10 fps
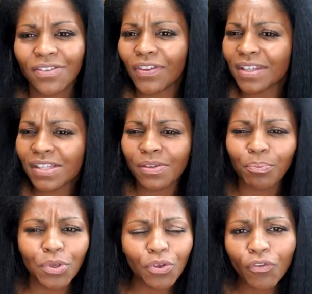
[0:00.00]
I feel like that's a
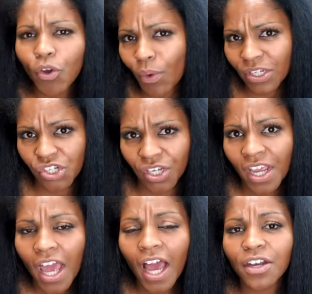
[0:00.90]
beautiful question
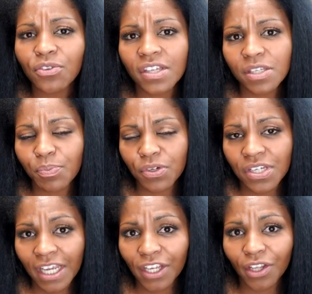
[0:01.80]
under this
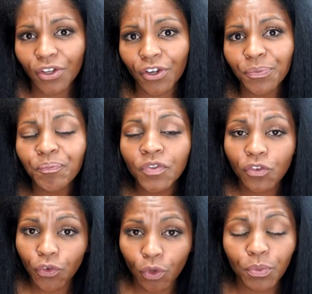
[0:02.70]
particular
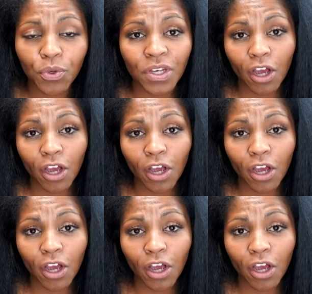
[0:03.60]
full moon.